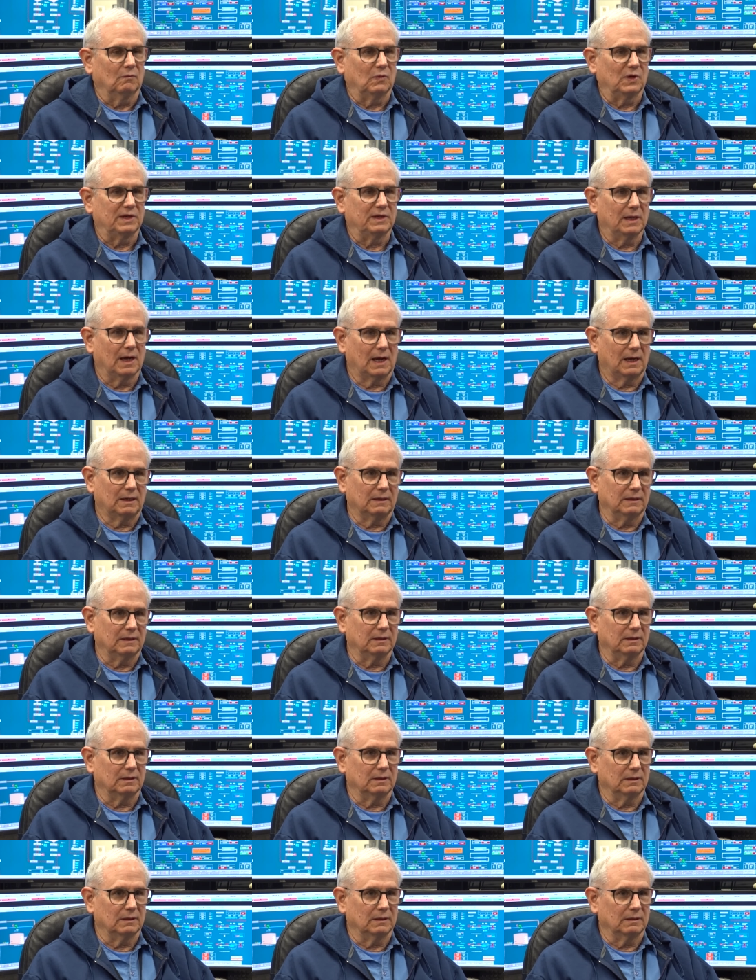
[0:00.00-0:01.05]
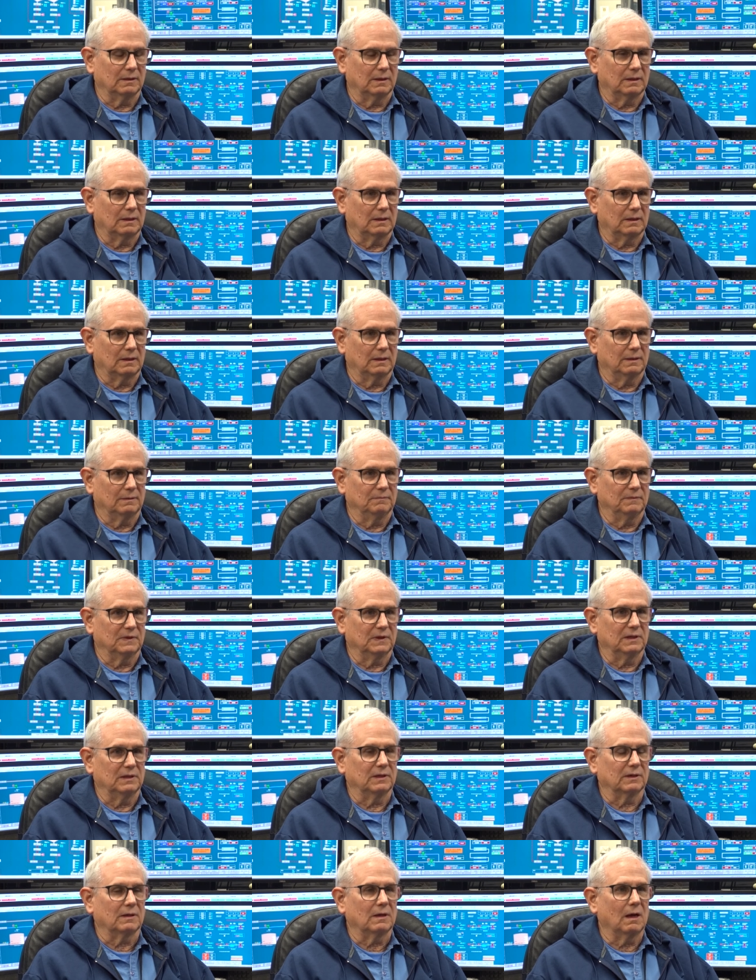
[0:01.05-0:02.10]
we got it in, uh,
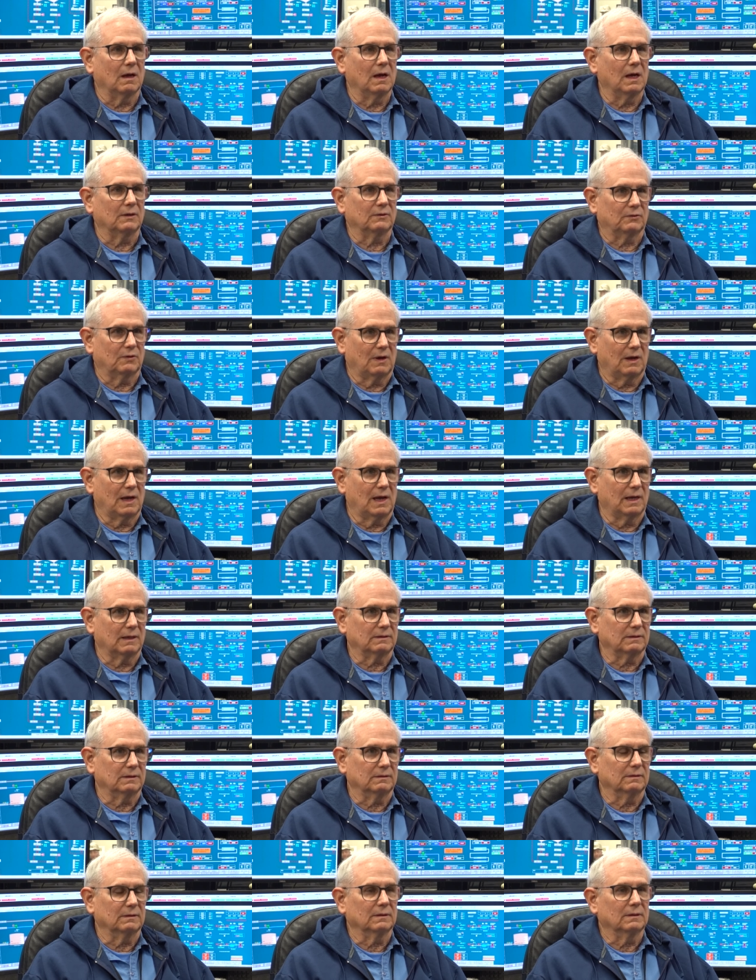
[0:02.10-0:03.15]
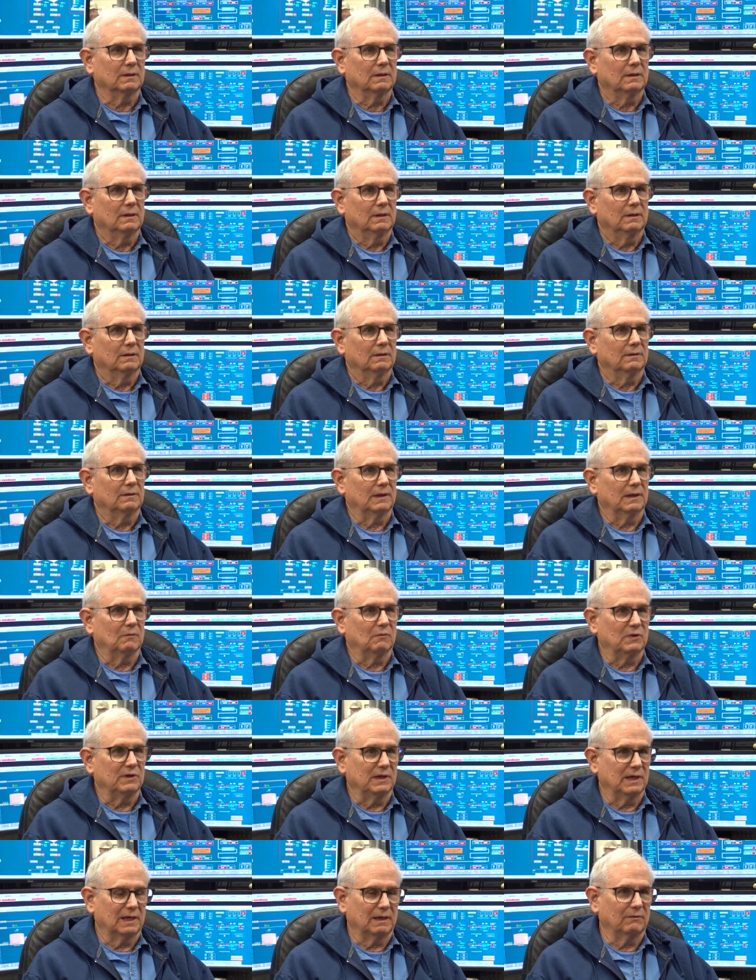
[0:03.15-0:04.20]
in the contract that
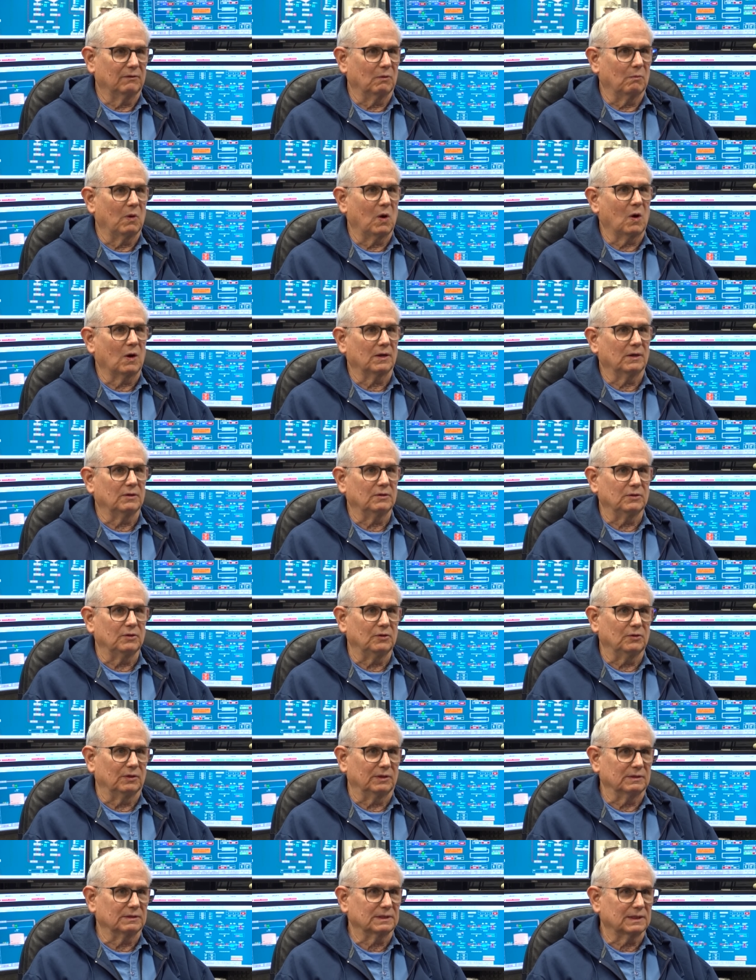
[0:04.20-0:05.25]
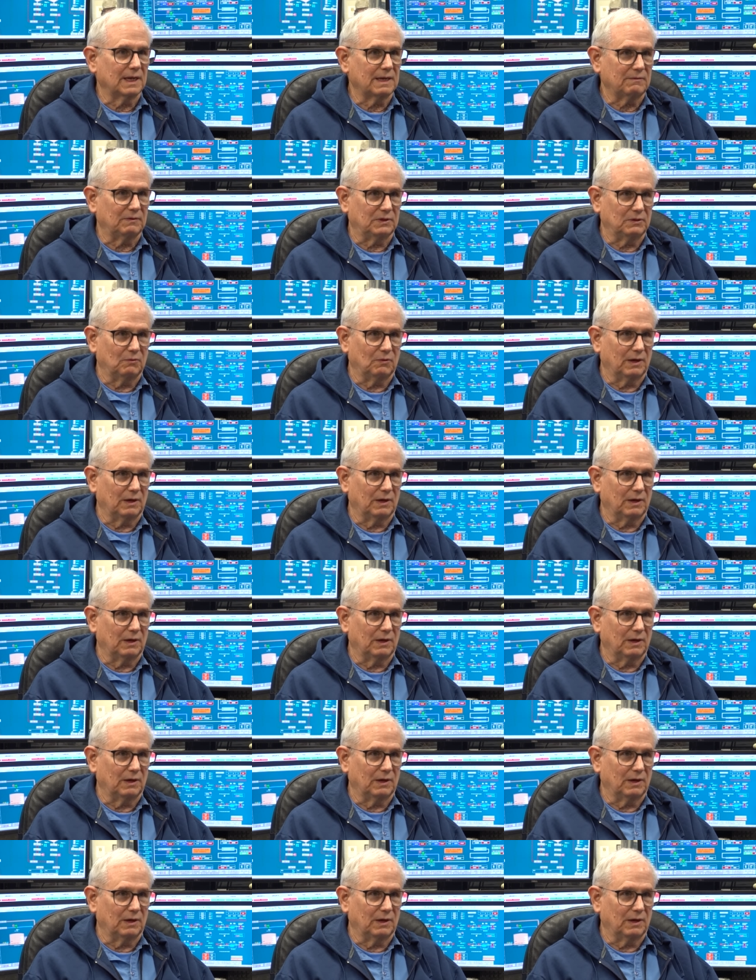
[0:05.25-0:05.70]
we'd have a bargaining unit safety